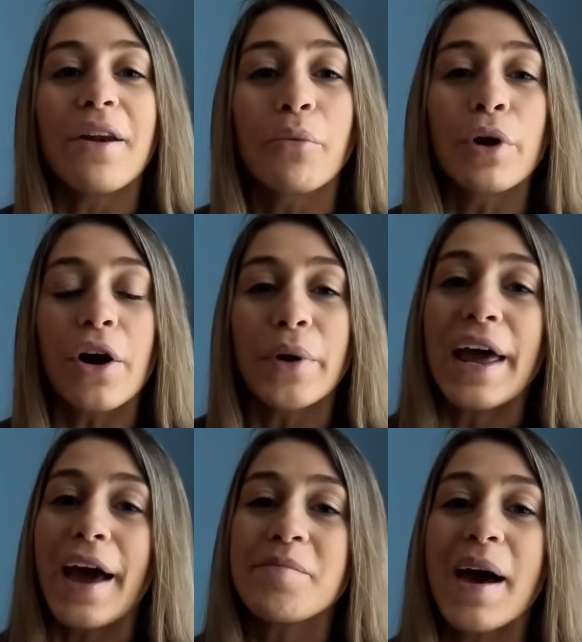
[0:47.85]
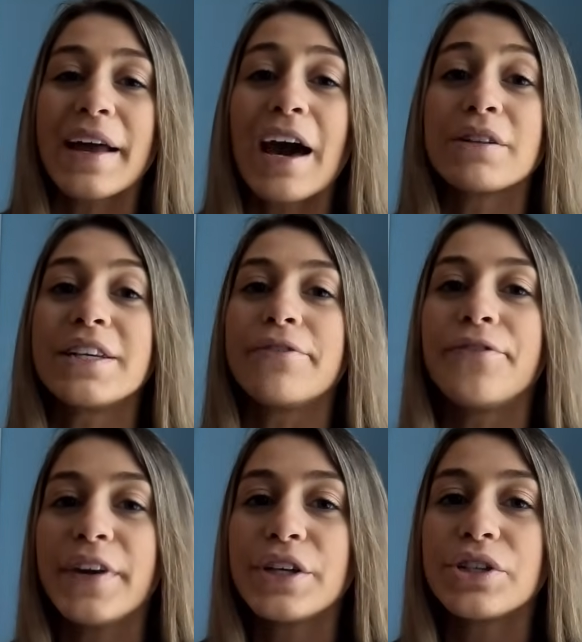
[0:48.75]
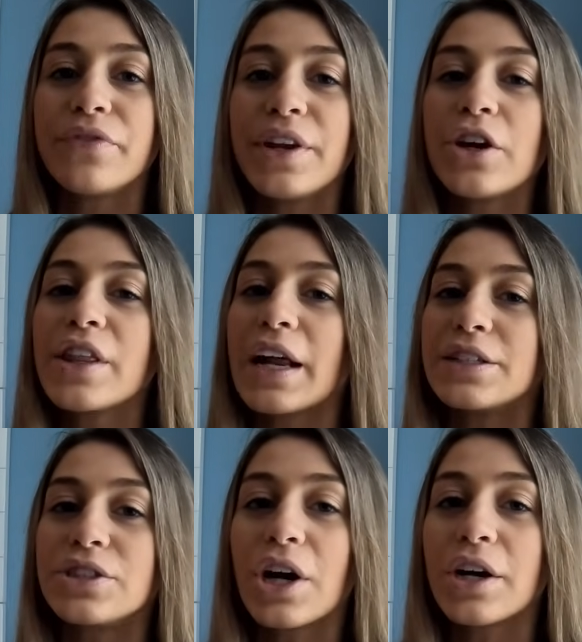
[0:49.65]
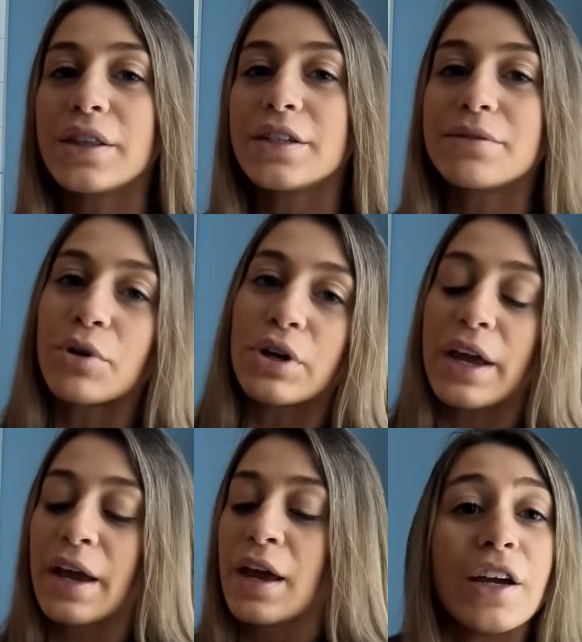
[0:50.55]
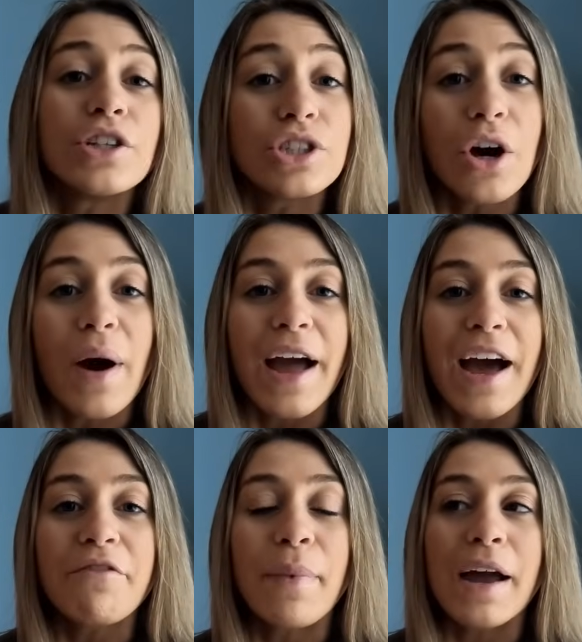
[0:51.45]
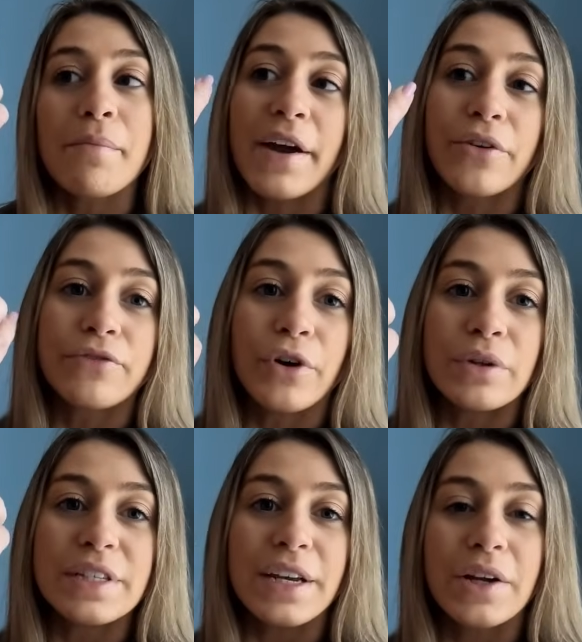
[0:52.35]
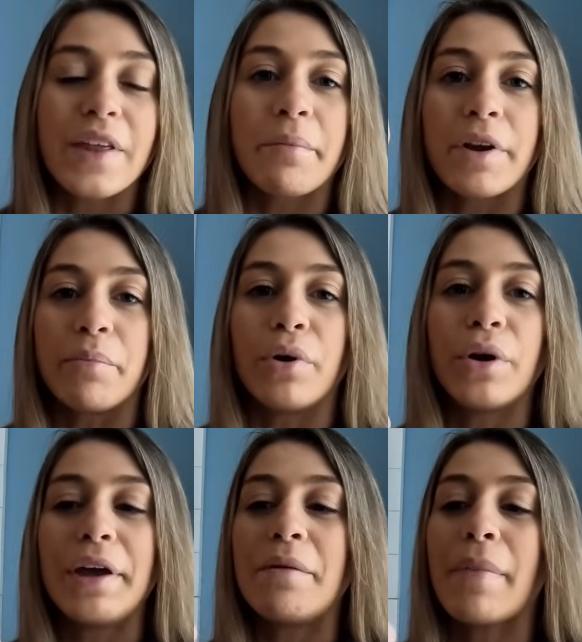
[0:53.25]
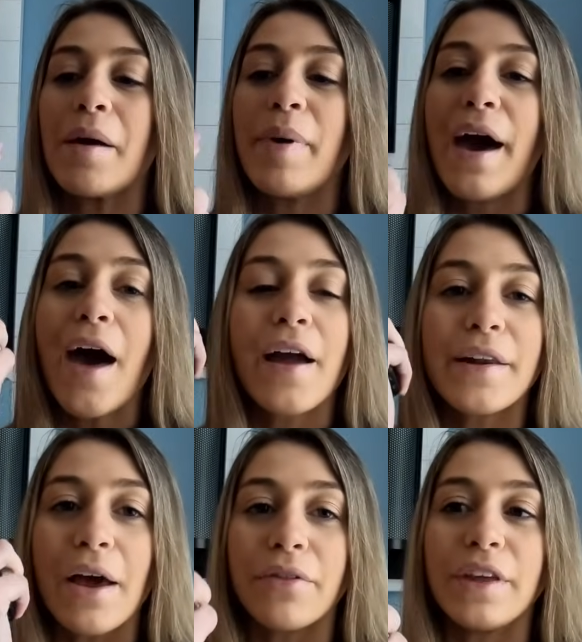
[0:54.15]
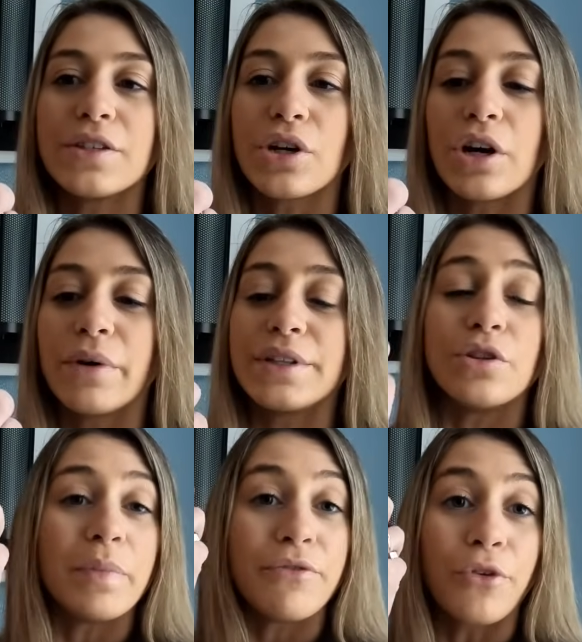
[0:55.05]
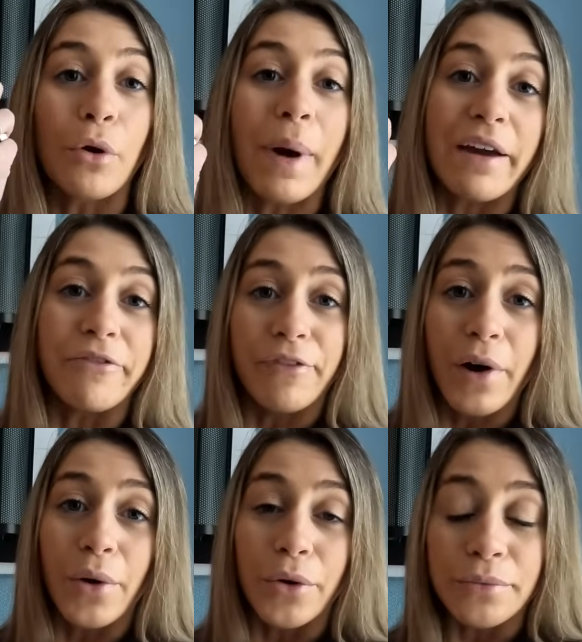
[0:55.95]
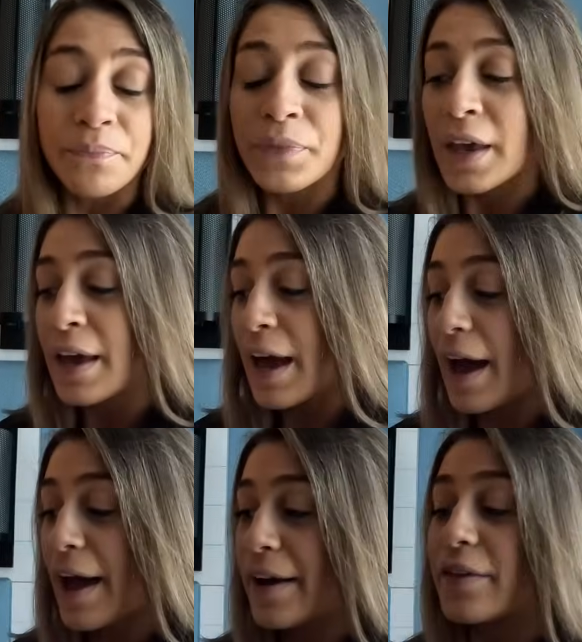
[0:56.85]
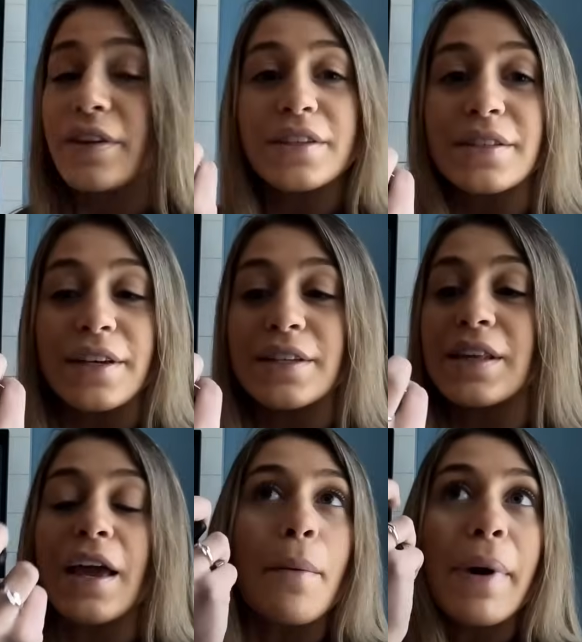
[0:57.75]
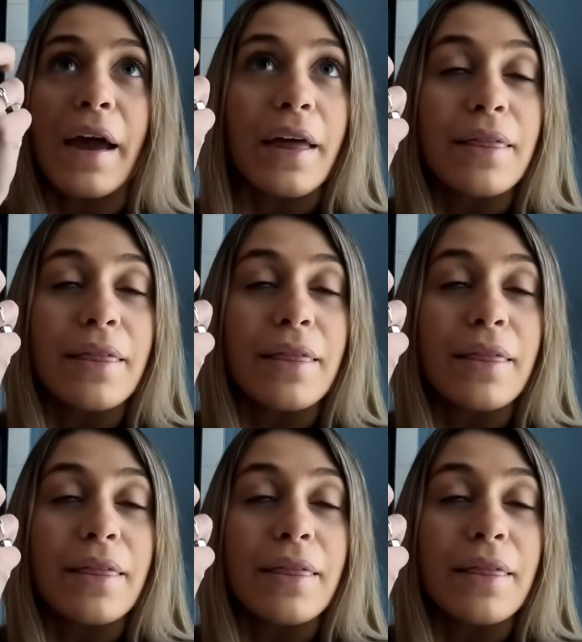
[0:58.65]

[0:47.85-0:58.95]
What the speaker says: and we're going to head back out to finish a video that I started this morning. So I have my microphones here that I'm gonna put in my bag. Now these are going to be for my phone, and this is like my